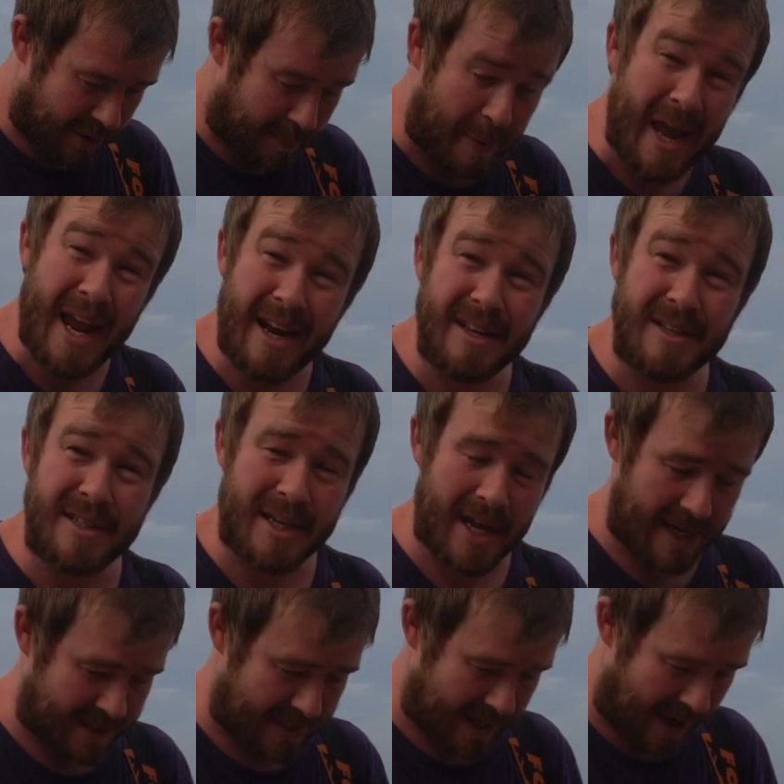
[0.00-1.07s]
peeling
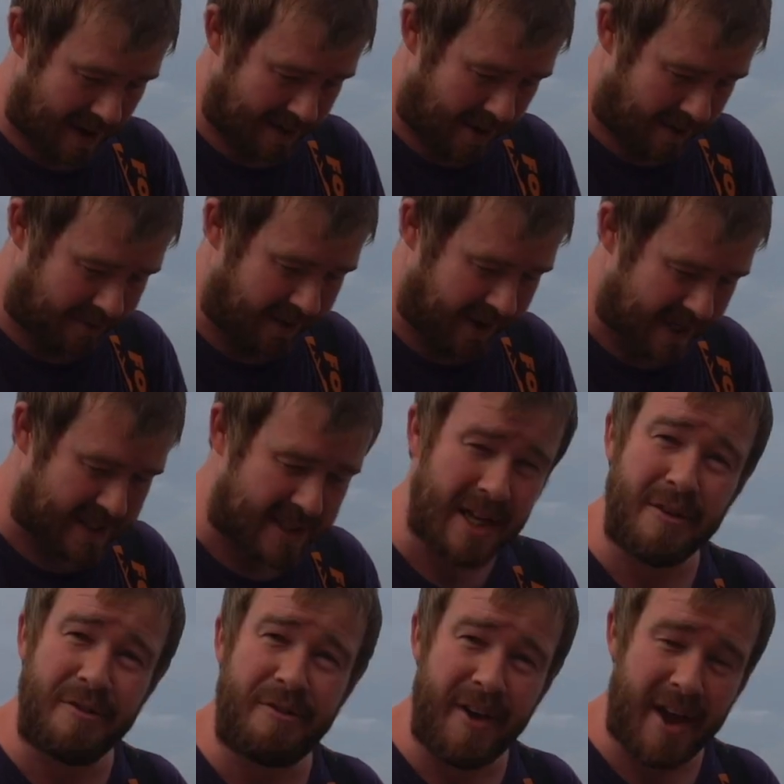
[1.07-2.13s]
season now. You know, I think it's
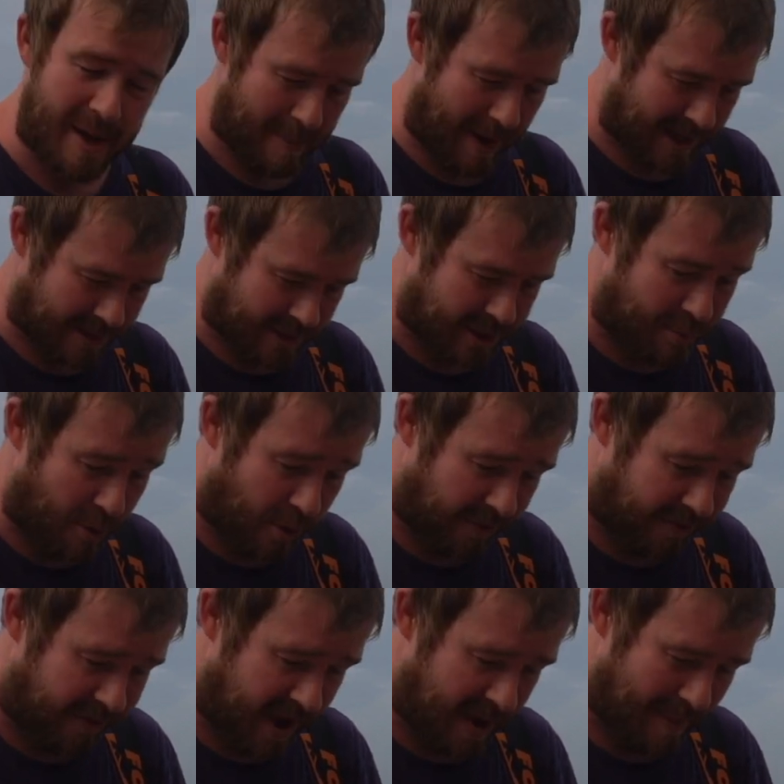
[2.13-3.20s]
still the females, the smaller
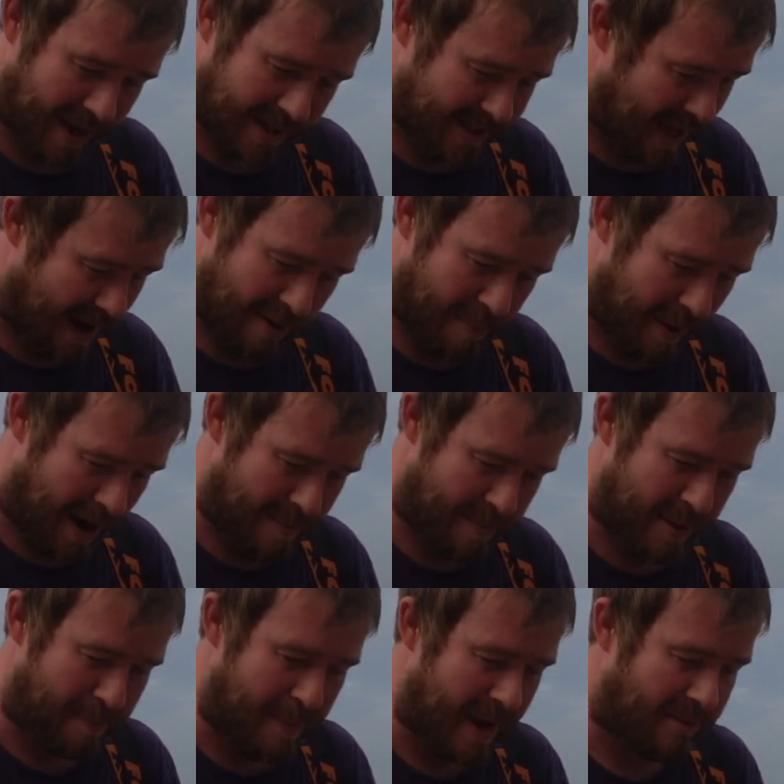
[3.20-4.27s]
females that are about, but
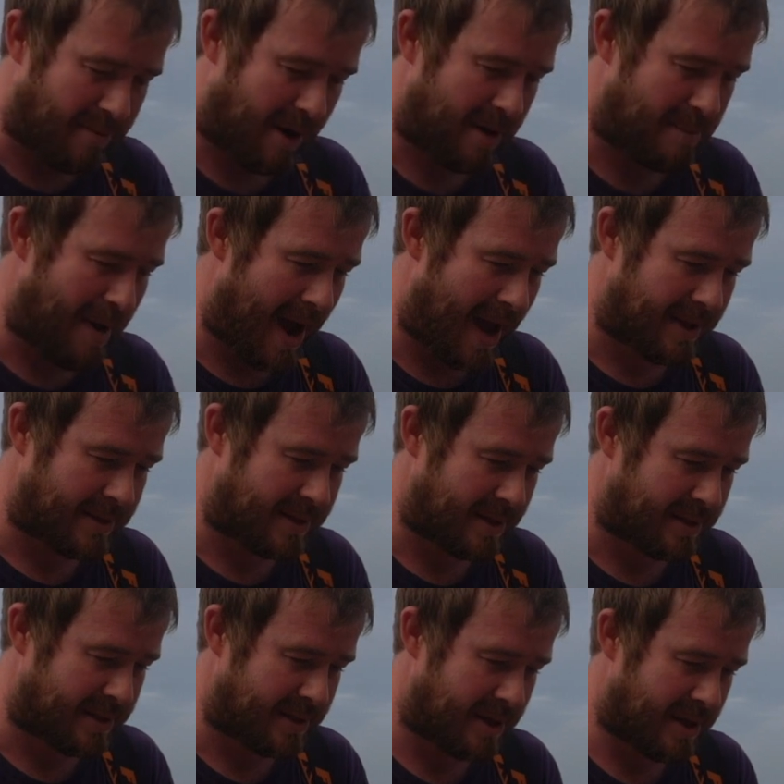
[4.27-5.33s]
the big run of males
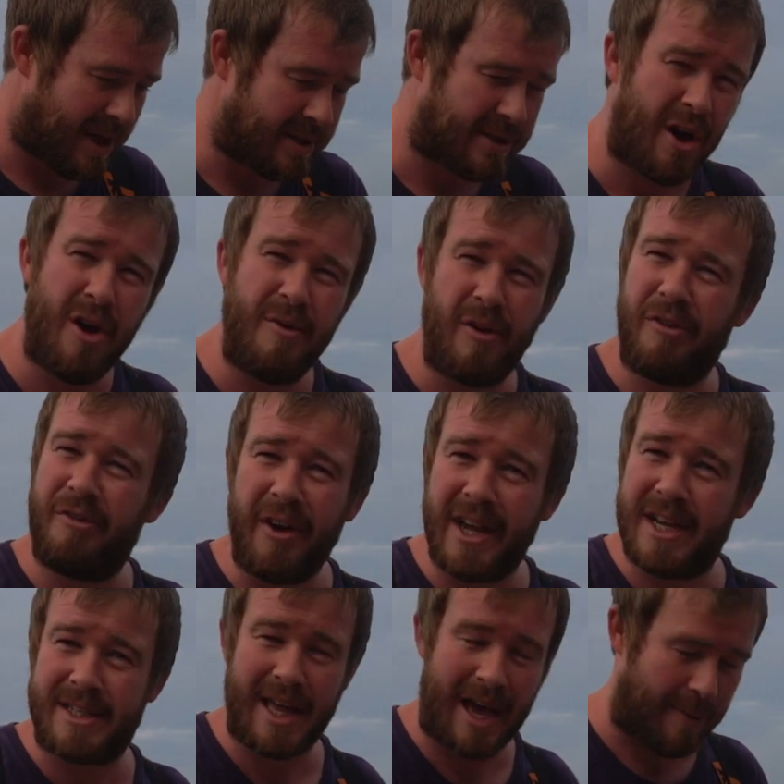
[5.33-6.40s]
is over. I
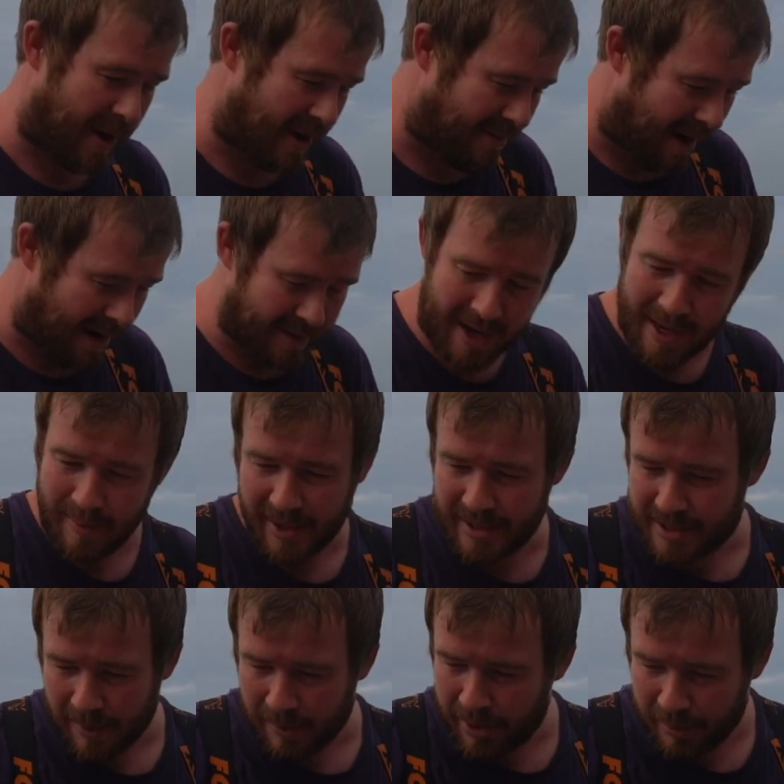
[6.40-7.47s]
think it's that way round anyway.
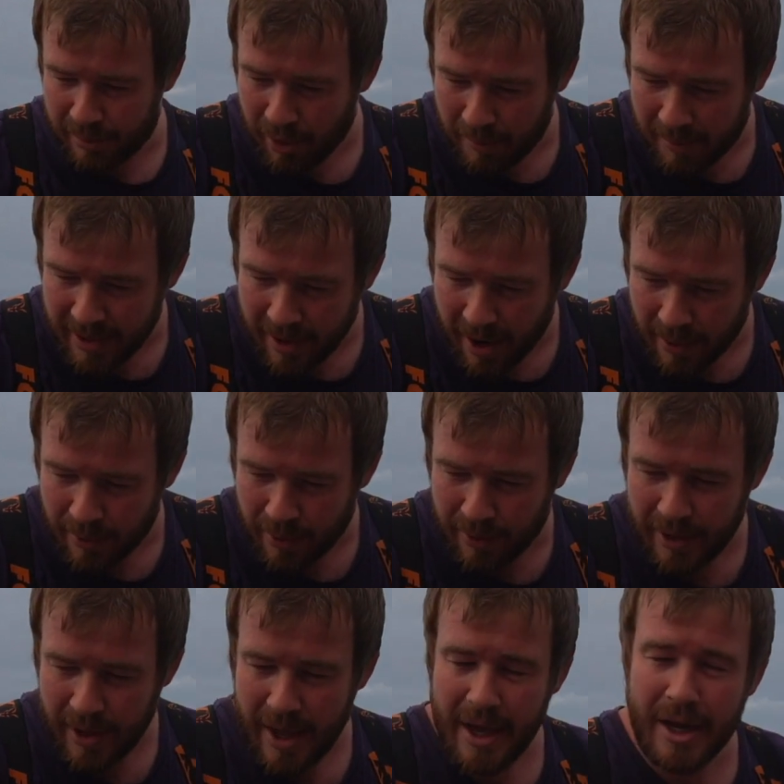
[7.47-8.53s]
Someone will probably know or
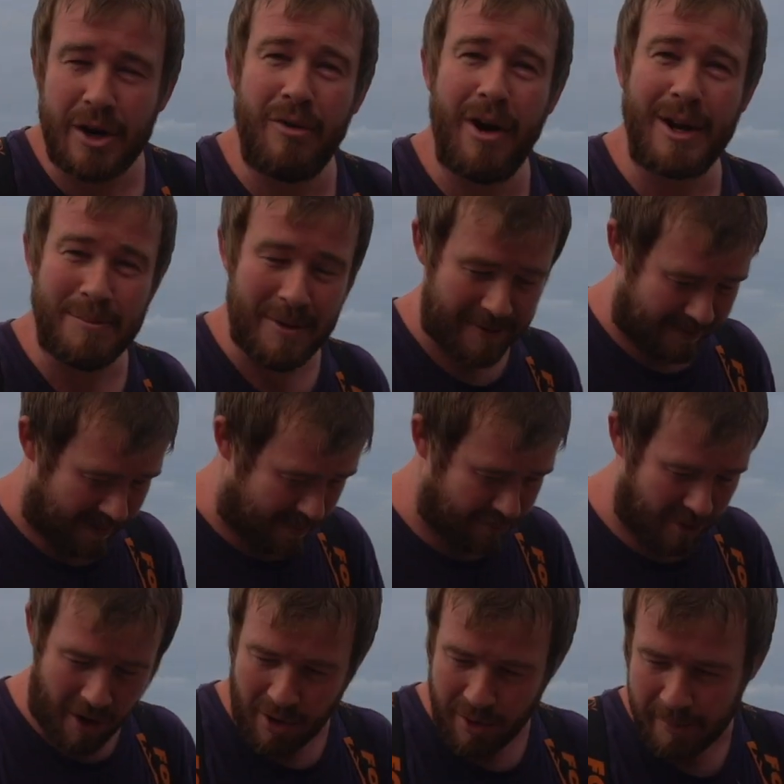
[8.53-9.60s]
correct me if
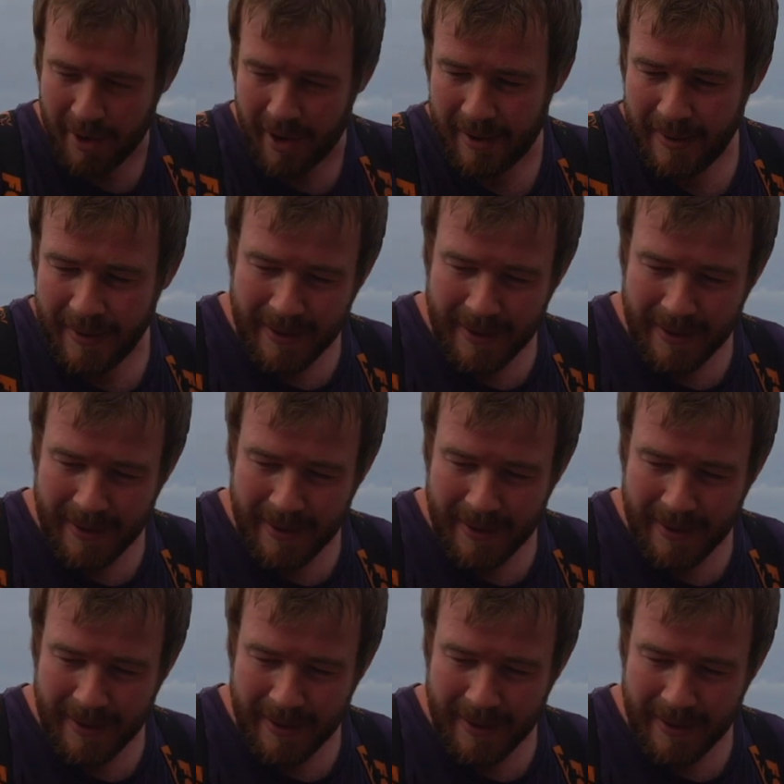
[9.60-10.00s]
I'm wrong, but